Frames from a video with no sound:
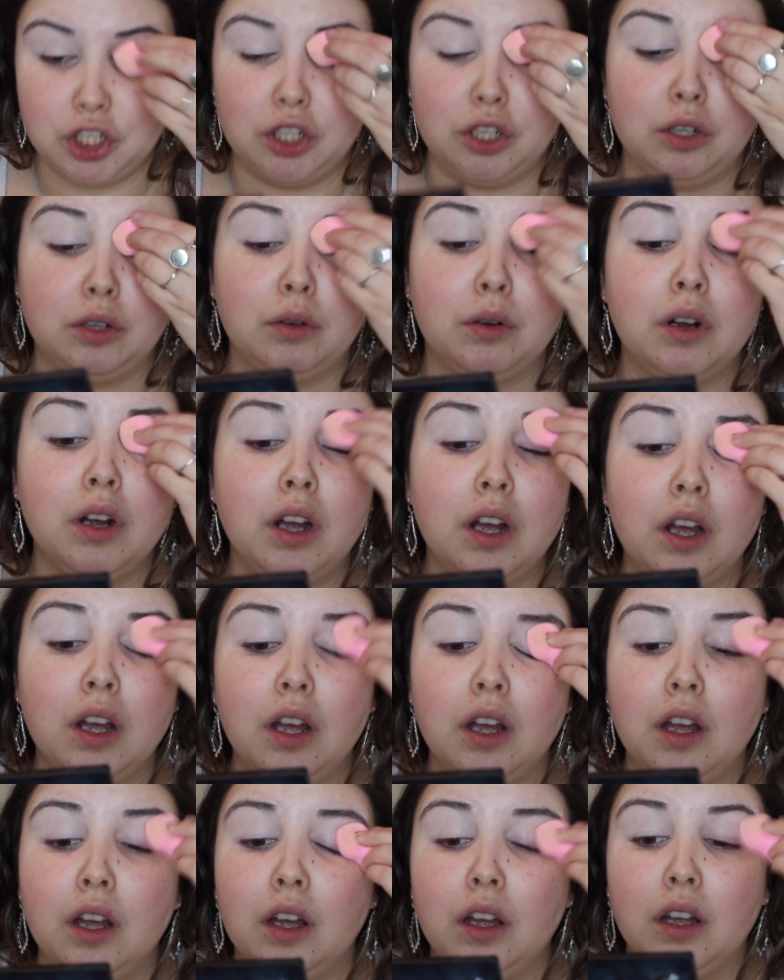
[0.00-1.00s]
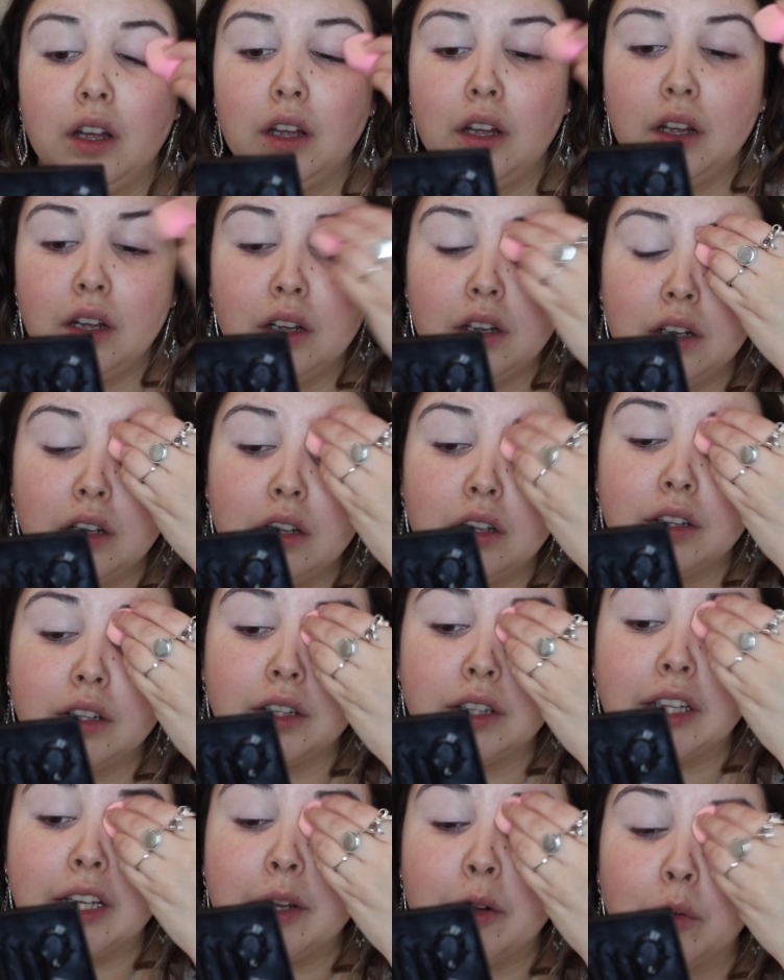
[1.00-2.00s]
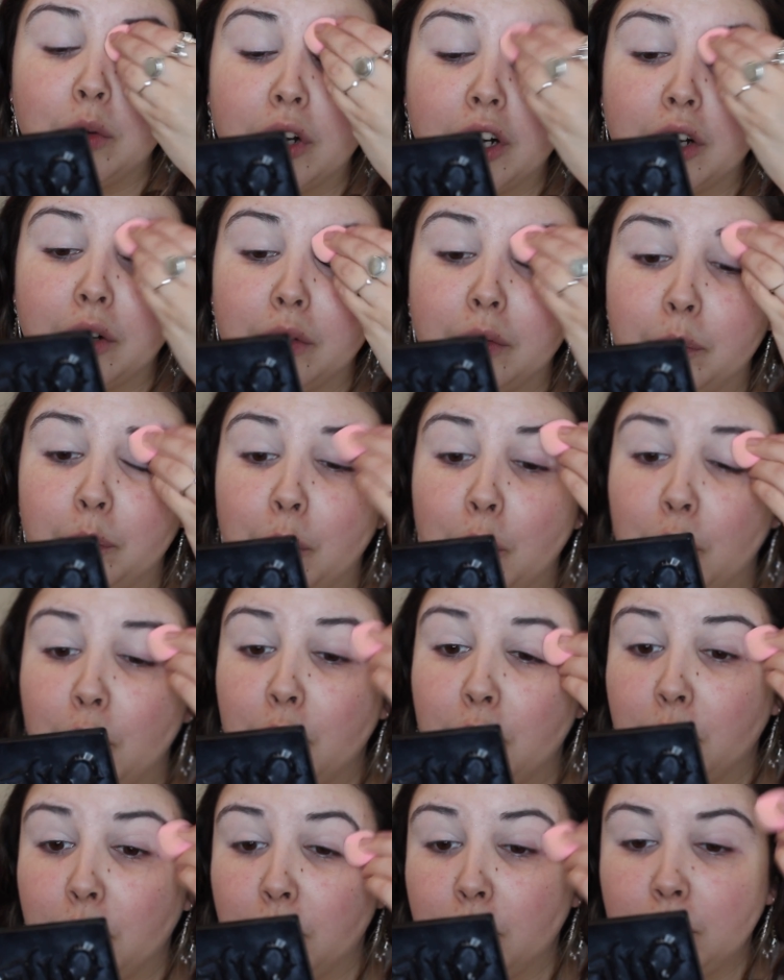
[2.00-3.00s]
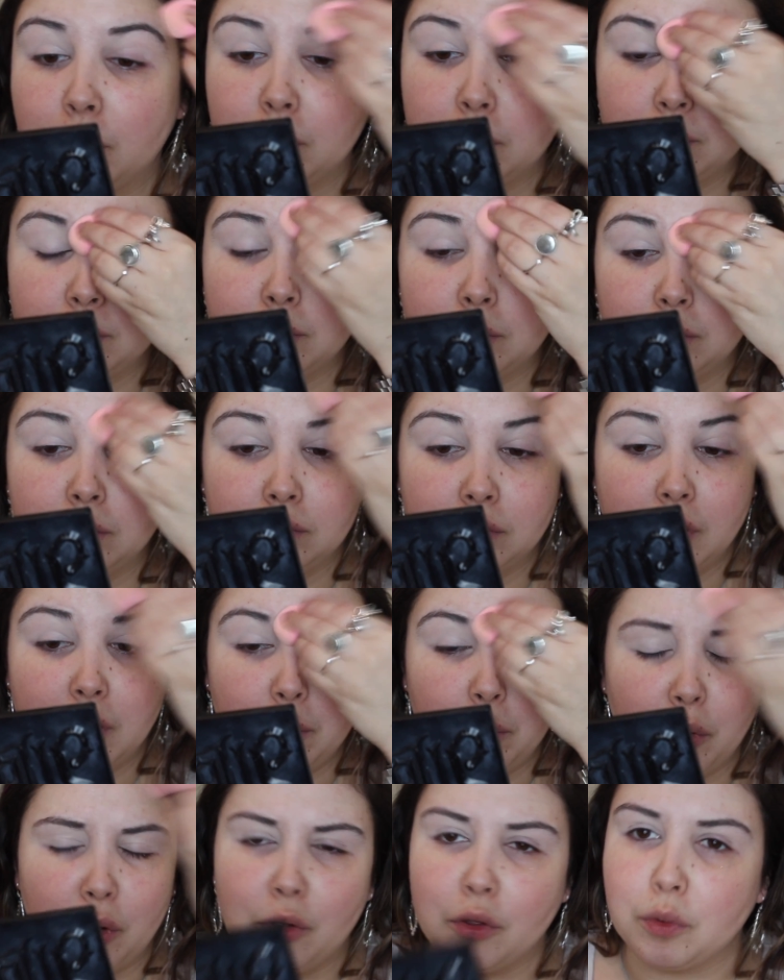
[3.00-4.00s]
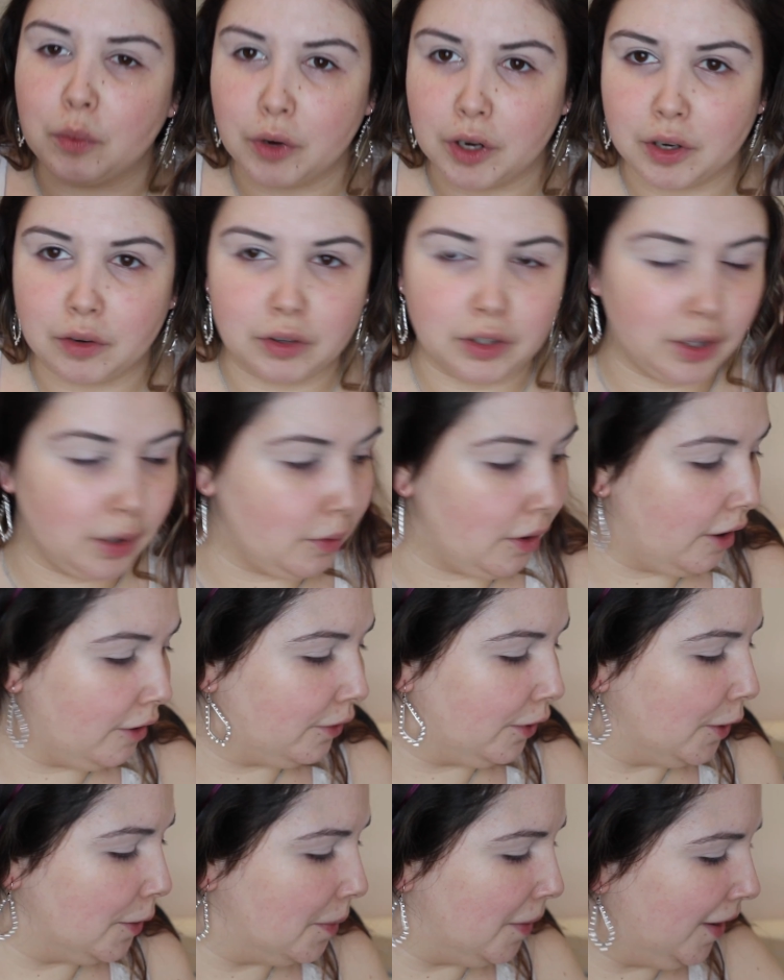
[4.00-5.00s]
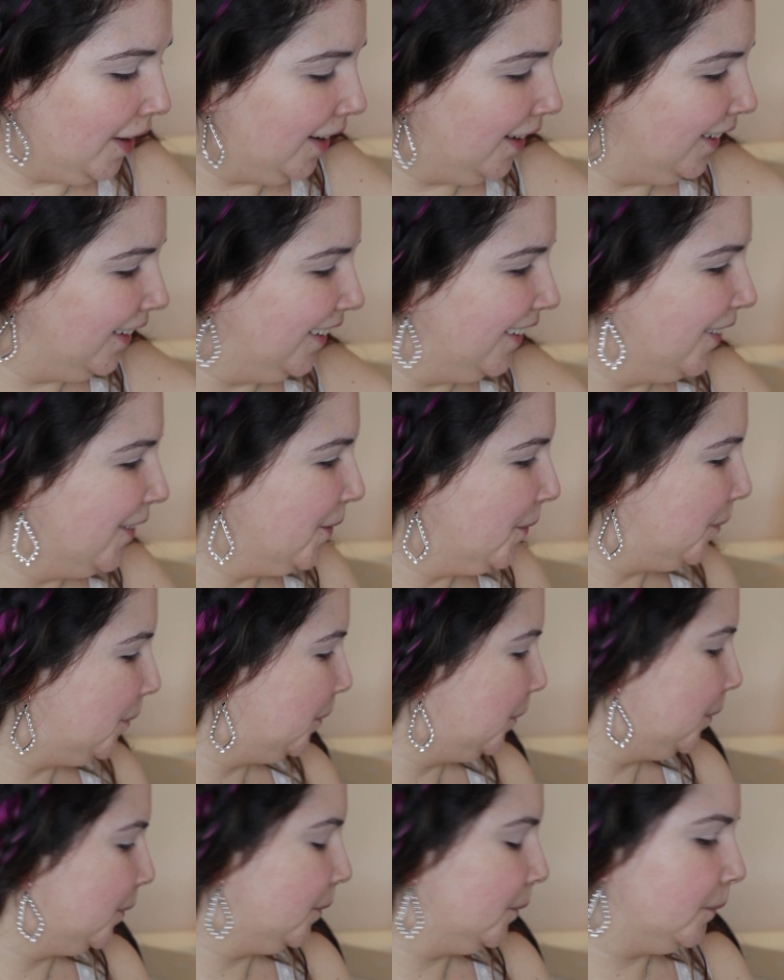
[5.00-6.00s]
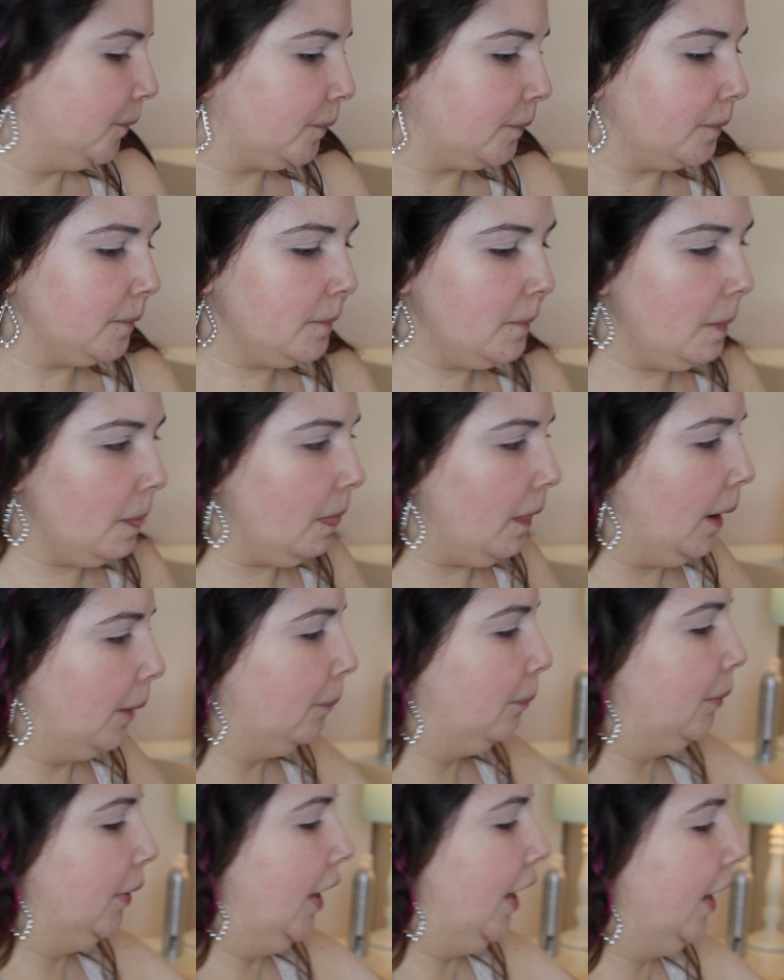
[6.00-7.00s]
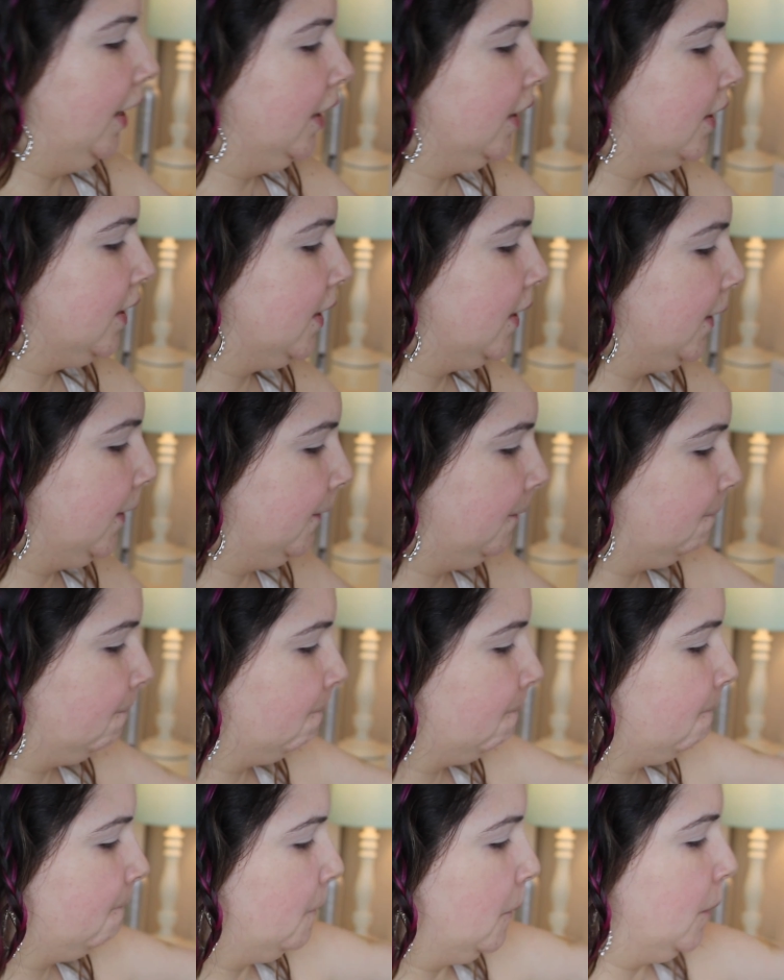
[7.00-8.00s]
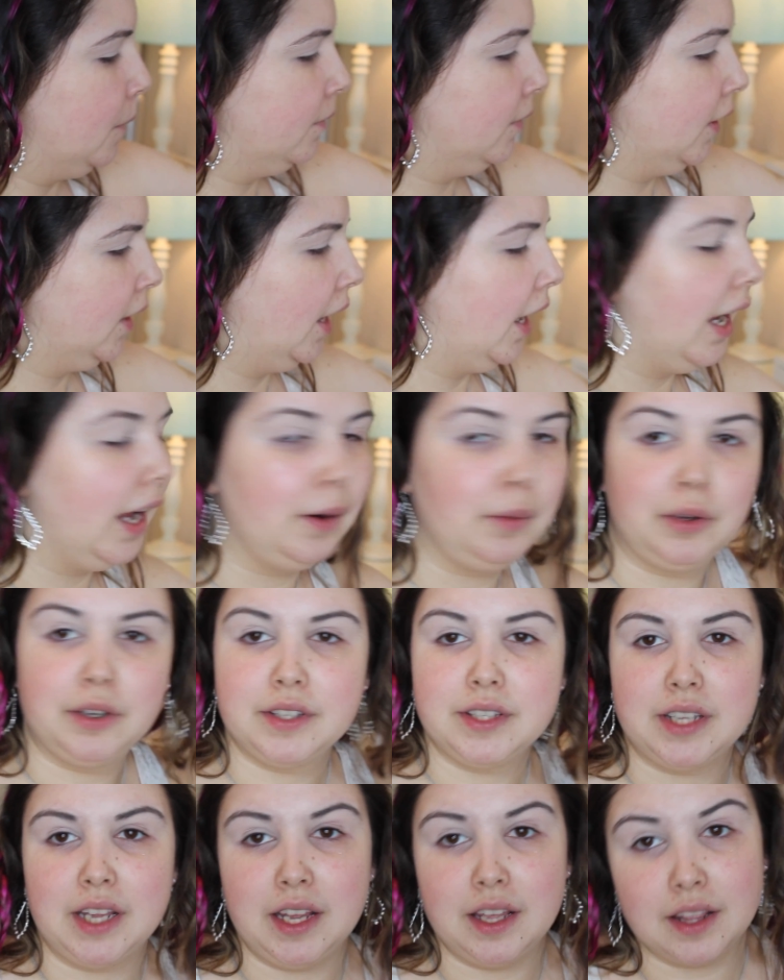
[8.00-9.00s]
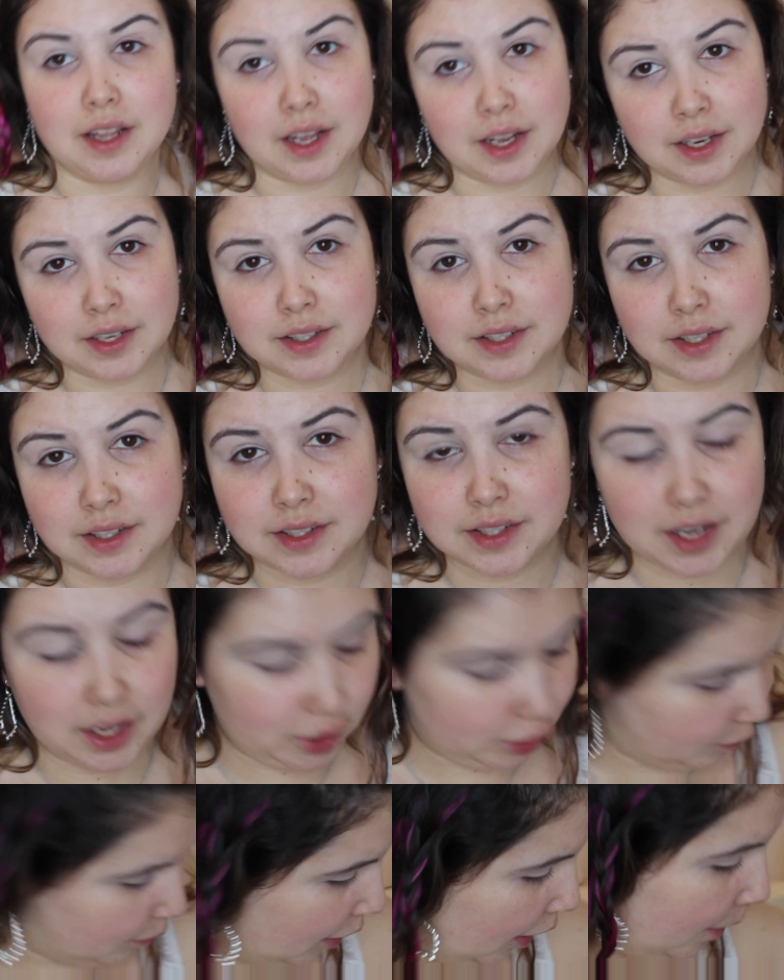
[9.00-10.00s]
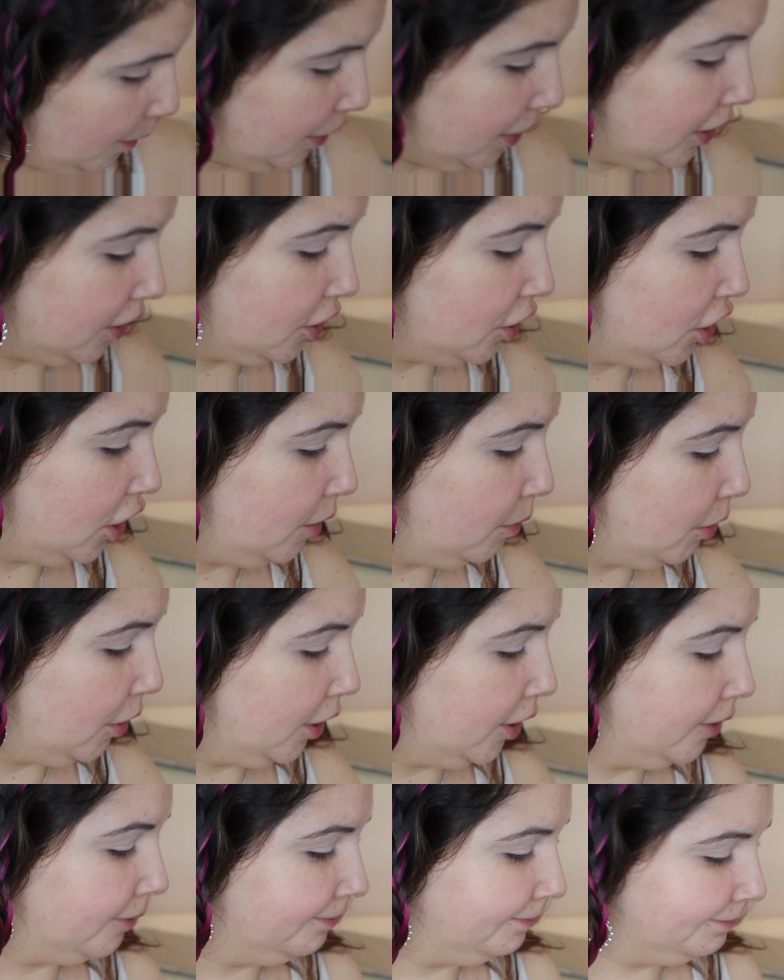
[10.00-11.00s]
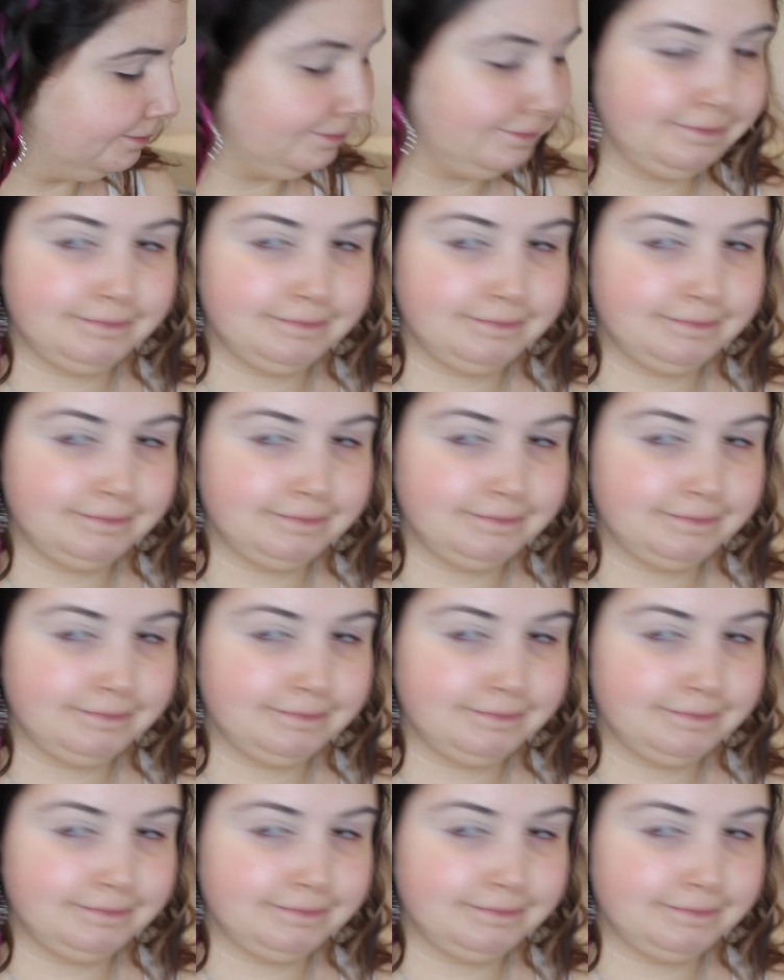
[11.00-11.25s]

two. They both work really well for me. But I will say that since ColourPop is cheaper,